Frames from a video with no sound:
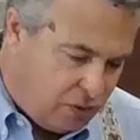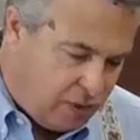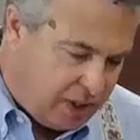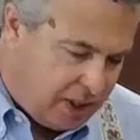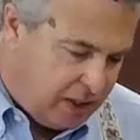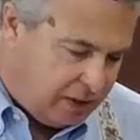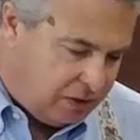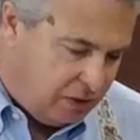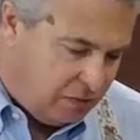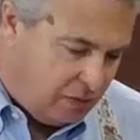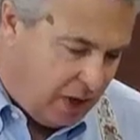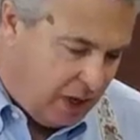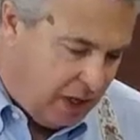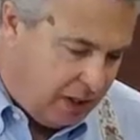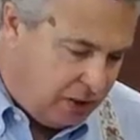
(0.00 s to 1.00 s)
again to
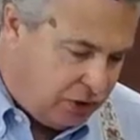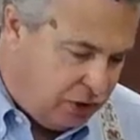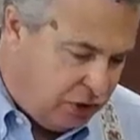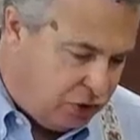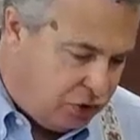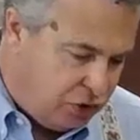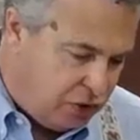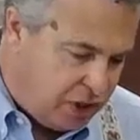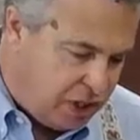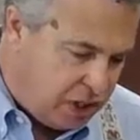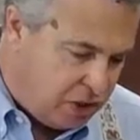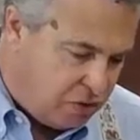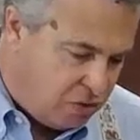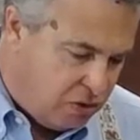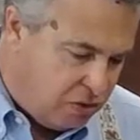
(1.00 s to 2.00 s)
rise, deserted
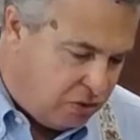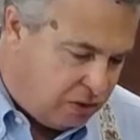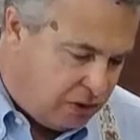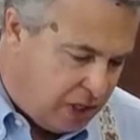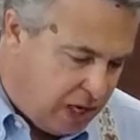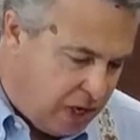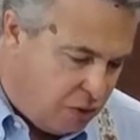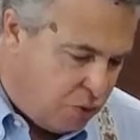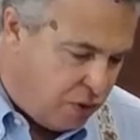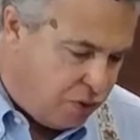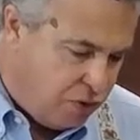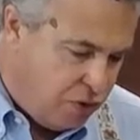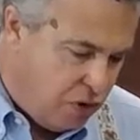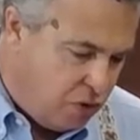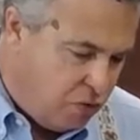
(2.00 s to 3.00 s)
in her own land
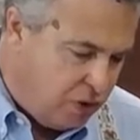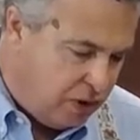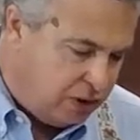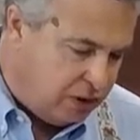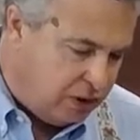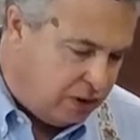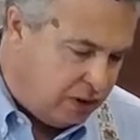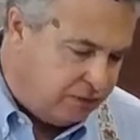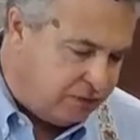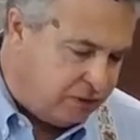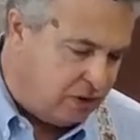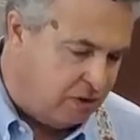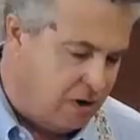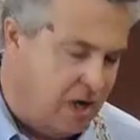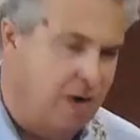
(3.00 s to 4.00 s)
with no one to lift
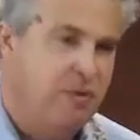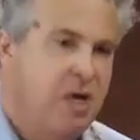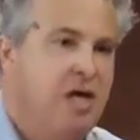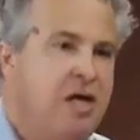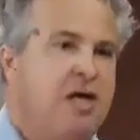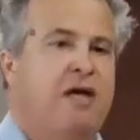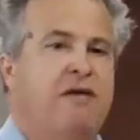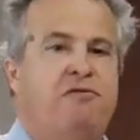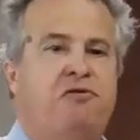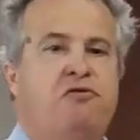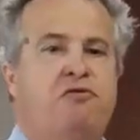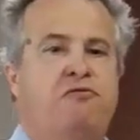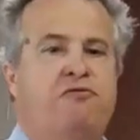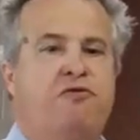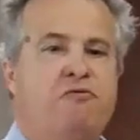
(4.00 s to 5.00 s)
her up. If
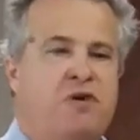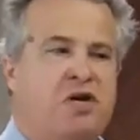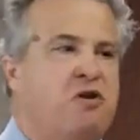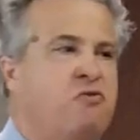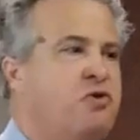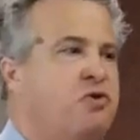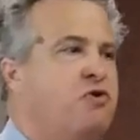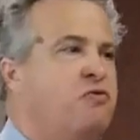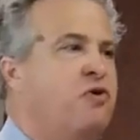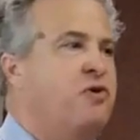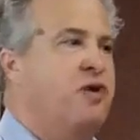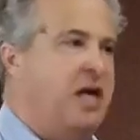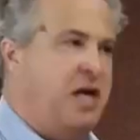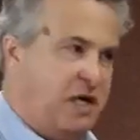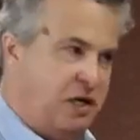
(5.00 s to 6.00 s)
you're familiar with the
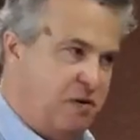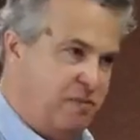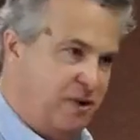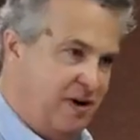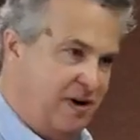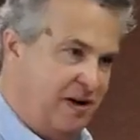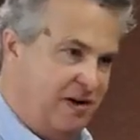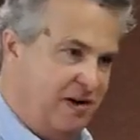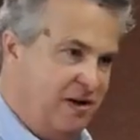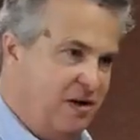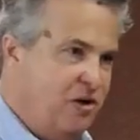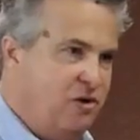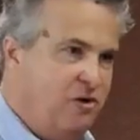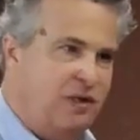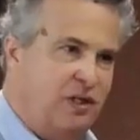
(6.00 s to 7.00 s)
word Ichabod,
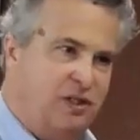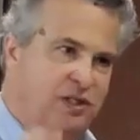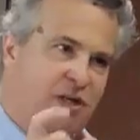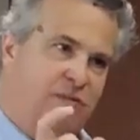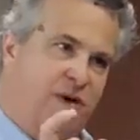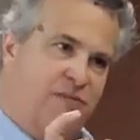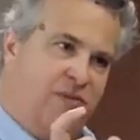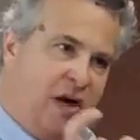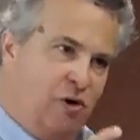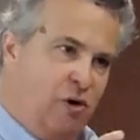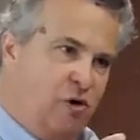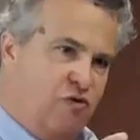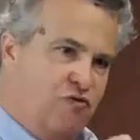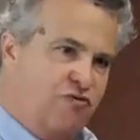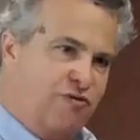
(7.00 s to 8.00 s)
you can sum up that
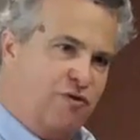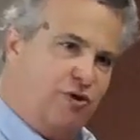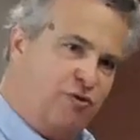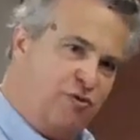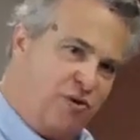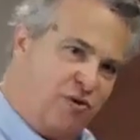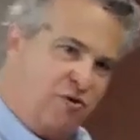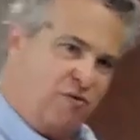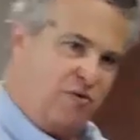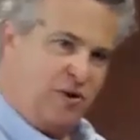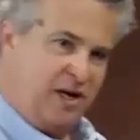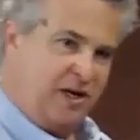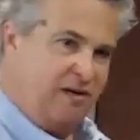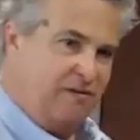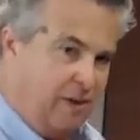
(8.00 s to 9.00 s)
whole verse with the word
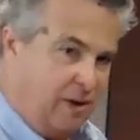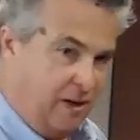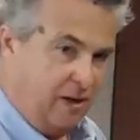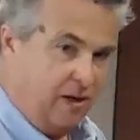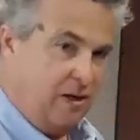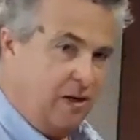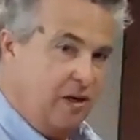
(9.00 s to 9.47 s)
Ichabod.